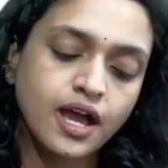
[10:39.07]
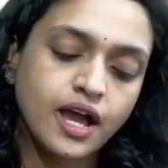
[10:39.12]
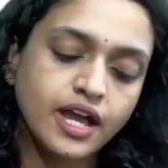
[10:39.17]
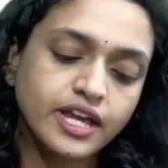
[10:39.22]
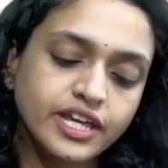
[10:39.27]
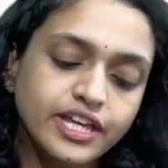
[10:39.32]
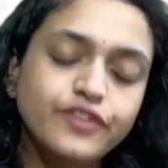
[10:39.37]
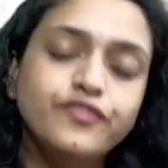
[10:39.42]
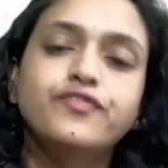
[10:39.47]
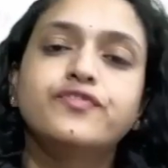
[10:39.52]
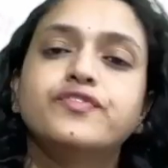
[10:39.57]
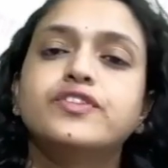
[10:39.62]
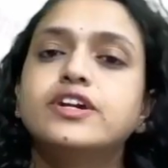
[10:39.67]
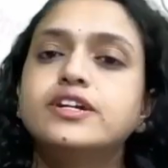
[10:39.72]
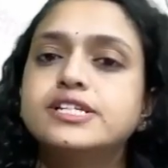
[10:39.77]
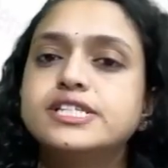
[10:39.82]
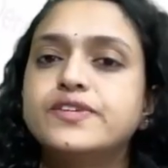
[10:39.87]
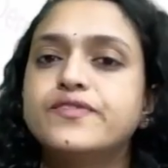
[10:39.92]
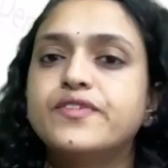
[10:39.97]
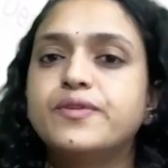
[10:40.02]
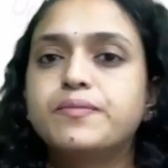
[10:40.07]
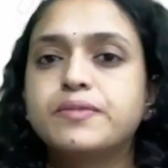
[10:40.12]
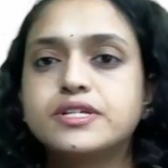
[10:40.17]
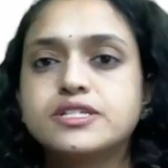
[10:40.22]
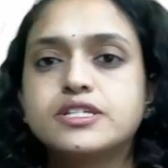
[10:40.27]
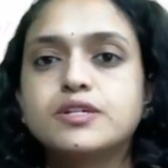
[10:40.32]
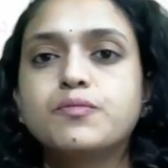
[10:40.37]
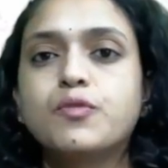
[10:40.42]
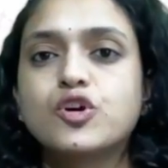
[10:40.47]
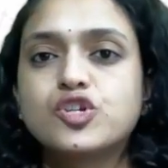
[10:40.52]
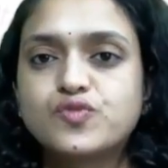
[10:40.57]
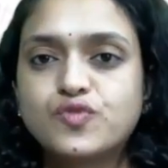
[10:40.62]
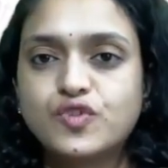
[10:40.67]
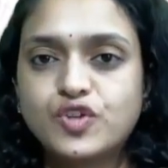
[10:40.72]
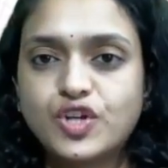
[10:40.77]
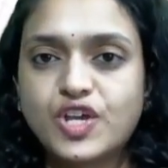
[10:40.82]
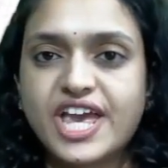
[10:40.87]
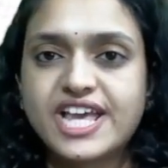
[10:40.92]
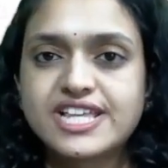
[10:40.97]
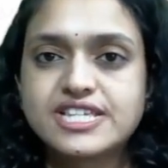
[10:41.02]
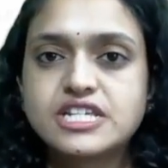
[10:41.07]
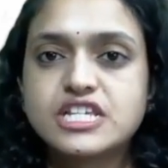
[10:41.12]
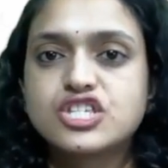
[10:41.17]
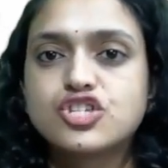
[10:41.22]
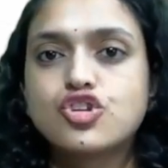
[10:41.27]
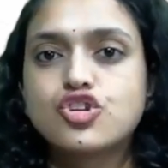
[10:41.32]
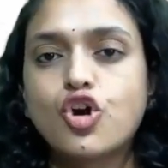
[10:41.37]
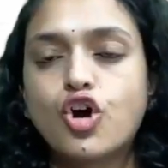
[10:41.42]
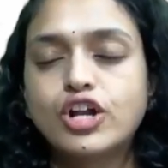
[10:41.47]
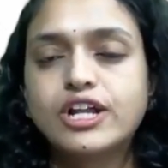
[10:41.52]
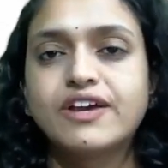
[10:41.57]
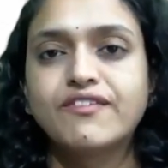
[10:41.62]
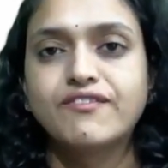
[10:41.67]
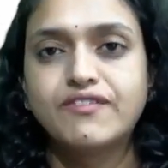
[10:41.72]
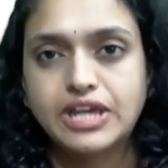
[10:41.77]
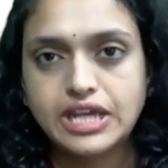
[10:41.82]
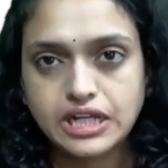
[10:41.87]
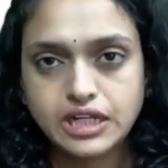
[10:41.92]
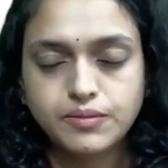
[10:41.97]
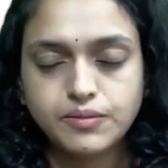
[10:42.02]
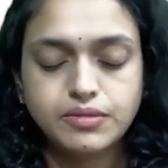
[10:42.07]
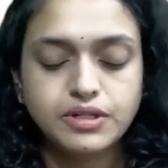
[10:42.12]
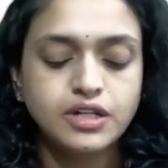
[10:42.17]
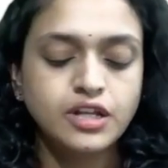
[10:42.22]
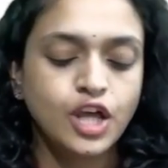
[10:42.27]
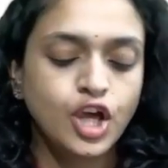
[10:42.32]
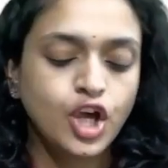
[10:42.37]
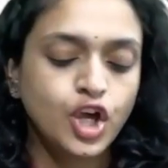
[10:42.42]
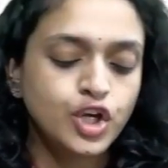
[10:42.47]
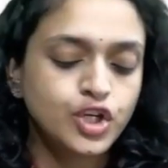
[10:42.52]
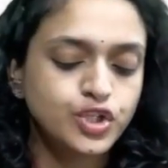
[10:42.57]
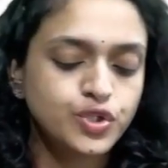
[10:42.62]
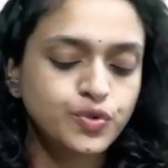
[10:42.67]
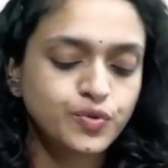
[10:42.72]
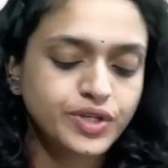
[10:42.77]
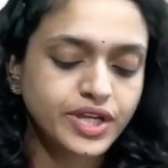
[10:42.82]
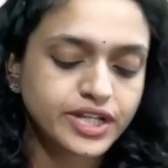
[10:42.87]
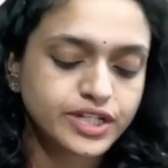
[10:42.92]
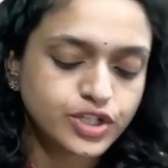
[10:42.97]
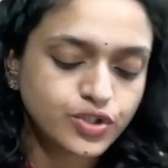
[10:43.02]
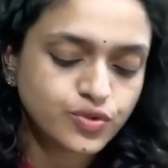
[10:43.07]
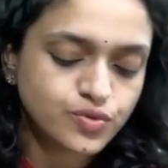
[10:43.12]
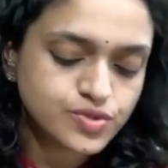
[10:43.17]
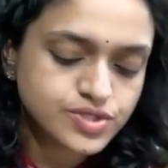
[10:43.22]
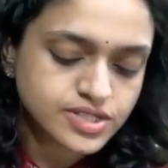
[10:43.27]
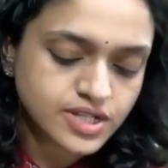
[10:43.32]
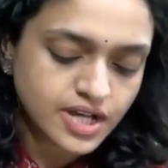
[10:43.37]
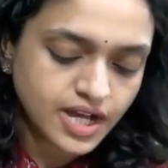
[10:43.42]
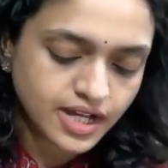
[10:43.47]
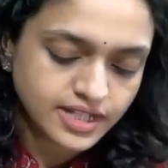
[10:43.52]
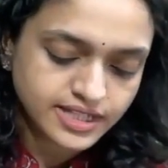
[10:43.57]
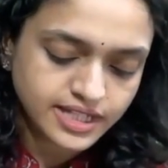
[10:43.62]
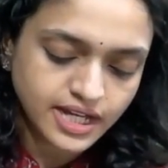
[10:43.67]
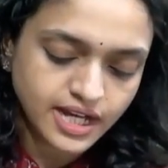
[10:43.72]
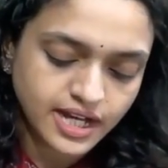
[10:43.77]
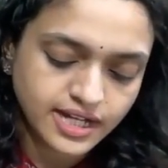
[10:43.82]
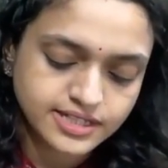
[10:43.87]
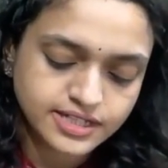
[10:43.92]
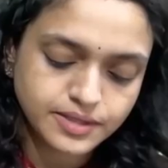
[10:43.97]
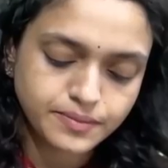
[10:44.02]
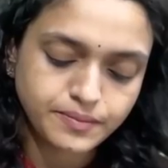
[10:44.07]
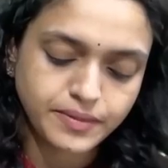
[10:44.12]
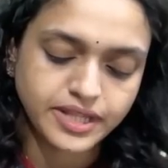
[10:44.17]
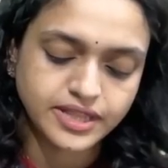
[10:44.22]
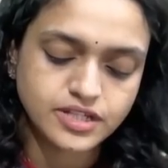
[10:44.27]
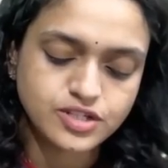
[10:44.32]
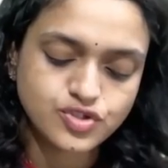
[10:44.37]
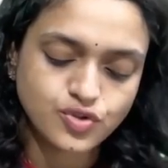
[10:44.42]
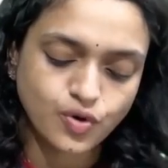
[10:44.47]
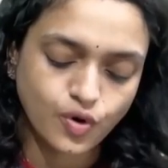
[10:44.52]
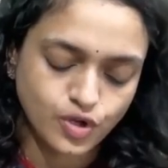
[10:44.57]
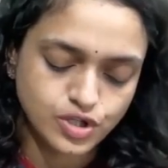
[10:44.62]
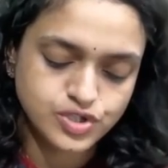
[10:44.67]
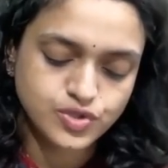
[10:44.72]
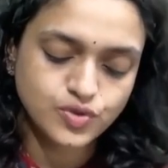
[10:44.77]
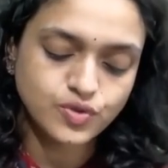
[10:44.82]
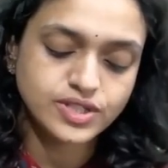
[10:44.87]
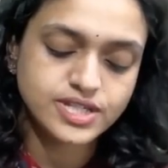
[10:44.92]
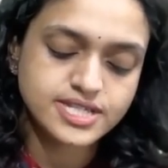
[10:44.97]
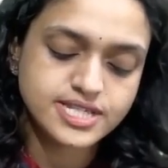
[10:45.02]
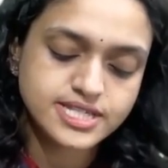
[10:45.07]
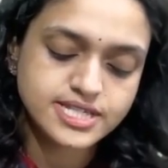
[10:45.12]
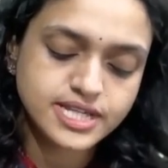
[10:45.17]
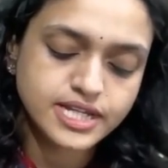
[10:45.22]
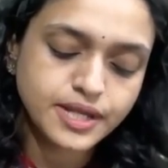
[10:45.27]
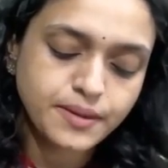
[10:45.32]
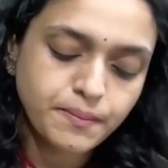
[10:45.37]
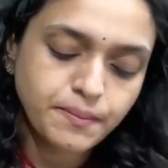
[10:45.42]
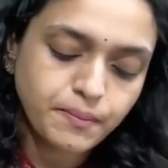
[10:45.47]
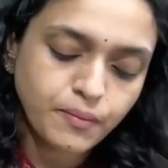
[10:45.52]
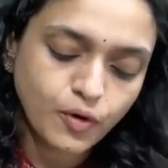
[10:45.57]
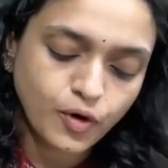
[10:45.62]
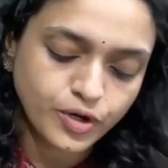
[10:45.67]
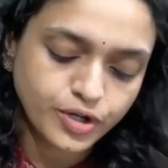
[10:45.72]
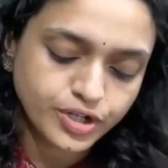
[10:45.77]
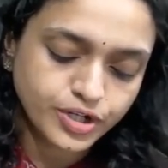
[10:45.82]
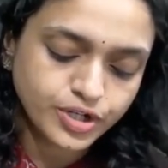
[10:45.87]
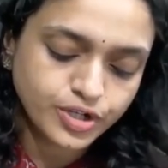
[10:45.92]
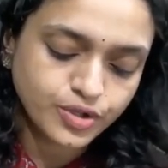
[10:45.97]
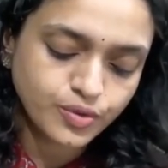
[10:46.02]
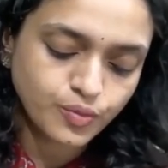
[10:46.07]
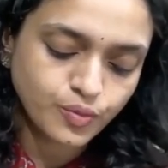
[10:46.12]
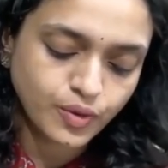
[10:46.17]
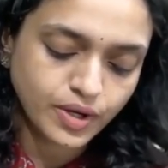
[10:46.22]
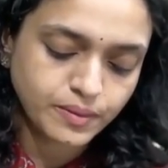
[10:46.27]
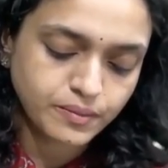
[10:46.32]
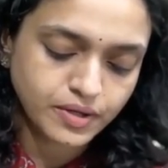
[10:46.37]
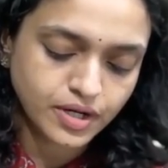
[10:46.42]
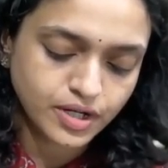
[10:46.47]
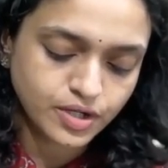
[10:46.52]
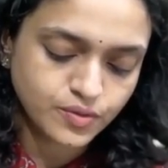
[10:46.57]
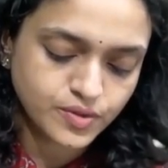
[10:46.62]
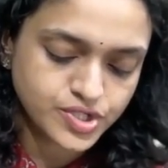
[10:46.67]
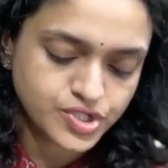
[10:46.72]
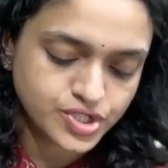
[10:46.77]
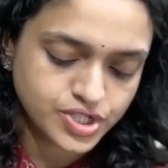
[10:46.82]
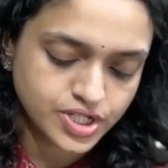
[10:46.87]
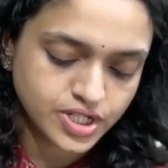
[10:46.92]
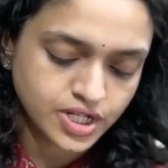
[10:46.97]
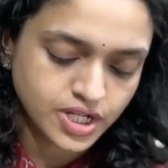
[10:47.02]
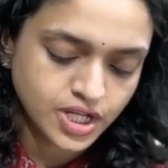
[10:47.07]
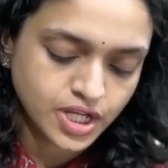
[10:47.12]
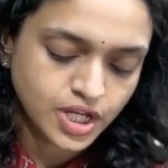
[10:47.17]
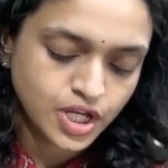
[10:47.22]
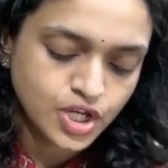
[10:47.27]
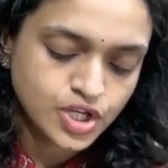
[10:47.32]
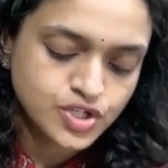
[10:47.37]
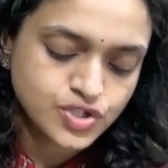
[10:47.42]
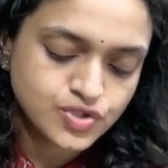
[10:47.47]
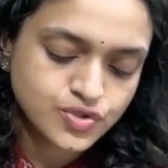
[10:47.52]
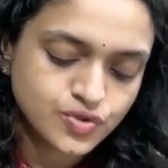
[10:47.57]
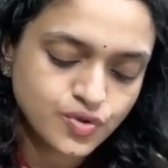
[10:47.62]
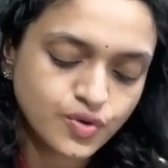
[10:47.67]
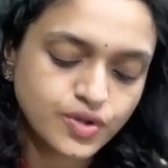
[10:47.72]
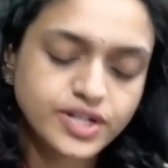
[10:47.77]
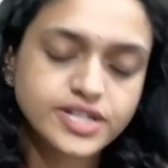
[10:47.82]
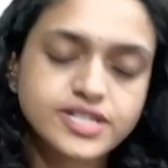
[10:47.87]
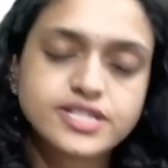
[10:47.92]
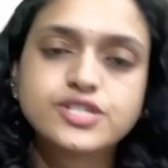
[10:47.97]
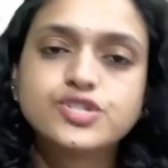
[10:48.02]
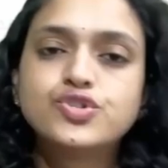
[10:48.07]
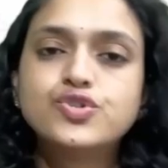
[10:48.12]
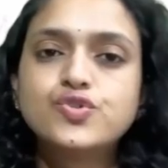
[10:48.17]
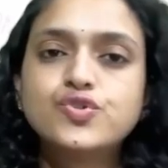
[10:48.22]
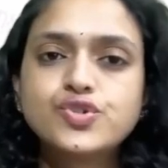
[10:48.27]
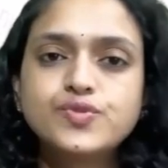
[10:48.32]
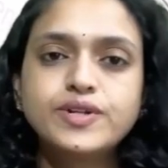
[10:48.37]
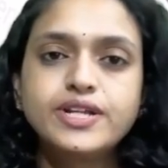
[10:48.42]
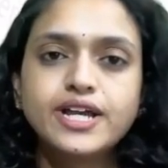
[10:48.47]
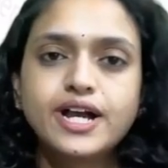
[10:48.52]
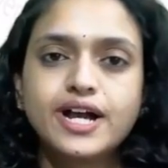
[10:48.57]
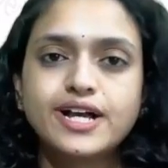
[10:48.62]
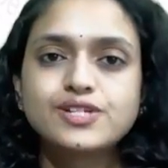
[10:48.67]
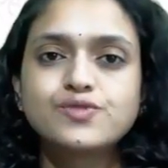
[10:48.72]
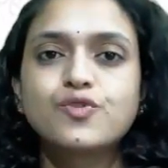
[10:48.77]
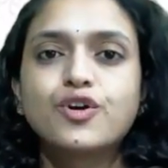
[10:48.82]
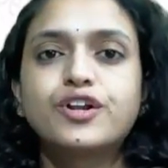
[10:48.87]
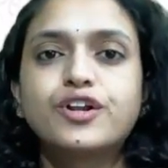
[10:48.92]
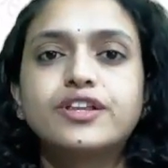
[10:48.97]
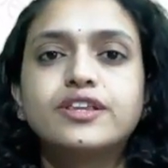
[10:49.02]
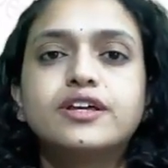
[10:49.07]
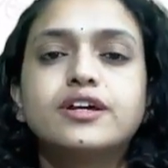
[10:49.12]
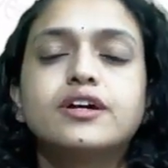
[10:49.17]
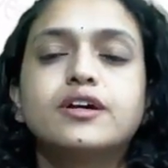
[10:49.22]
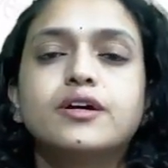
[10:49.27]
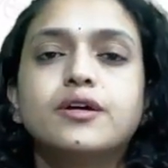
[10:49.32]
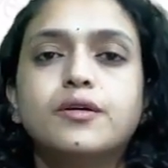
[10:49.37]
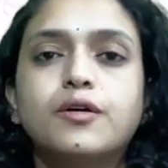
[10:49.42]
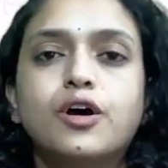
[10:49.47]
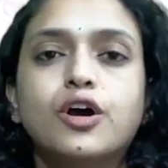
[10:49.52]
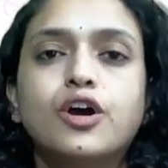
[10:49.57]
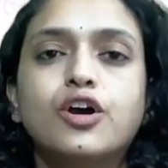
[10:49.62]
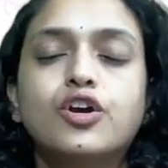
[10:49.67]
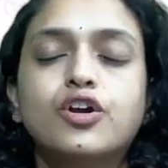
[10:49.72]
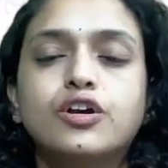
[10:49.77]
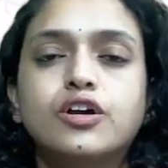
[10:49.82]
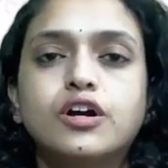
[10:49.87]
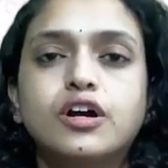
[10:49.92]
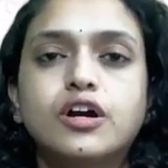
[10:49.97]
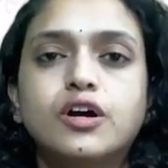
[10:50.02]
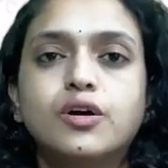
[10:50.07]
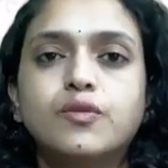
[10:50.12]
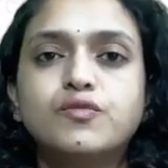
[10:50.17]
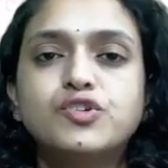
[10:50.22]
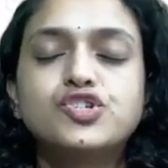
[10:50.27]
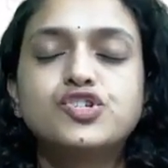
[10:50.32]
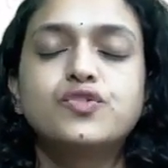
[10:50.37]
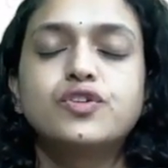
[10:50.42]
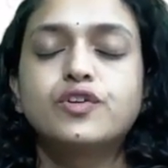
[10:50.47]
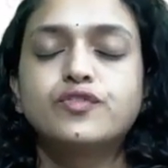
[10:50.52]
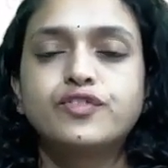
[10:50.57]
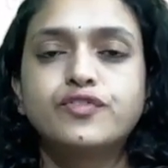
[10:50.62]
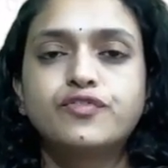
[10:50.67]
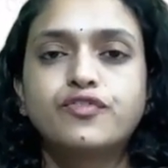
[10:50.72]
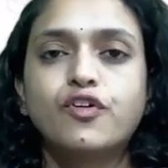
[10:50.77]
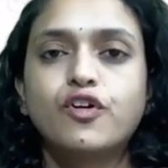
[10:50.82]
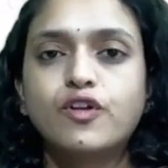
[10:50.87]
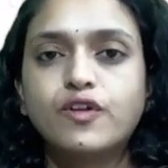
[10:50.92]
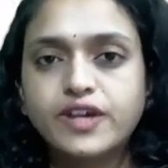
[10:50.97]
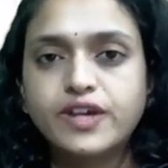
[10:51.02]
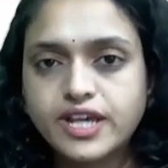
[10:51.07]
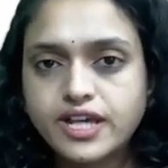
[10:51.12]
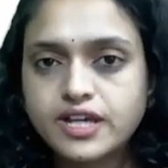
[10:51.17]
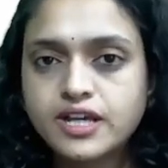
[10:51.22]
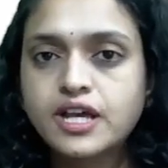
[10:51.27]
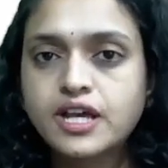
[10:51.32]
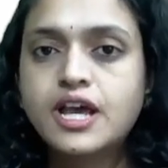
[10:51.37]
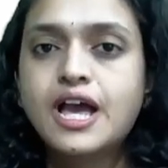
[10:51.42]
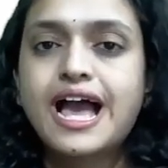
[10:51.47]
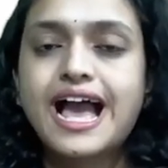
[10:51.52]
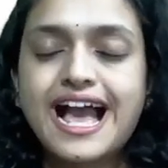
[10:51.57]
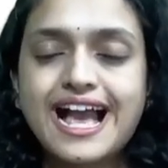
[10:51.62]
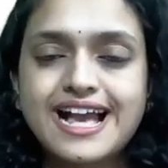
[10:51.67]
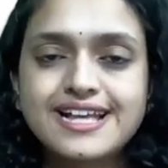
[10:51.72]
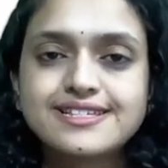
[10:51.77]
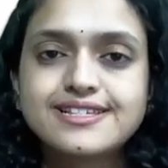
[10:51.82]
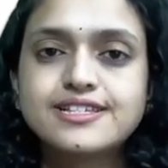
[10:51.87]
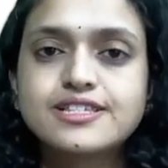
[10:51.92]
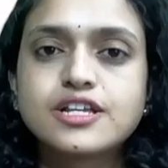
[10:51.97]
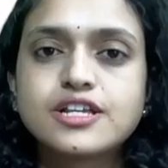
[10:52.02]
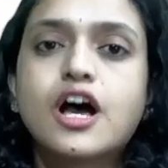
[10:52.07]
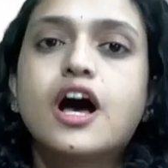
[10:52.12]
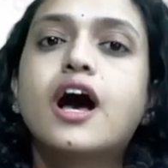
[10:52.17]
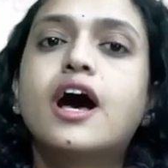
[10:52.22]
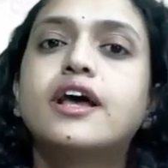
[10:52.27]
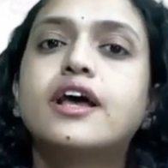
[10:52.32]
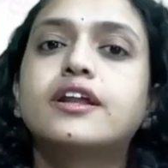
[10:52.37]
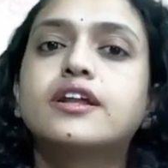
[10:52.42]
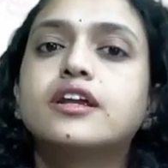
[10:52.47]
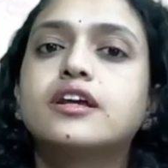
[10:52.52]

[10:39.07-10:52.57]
If 37% phosphoric acid is not available, you can use the other methods also. This is an important 1 mark question. So it's usually asked what are the which one of the following acids are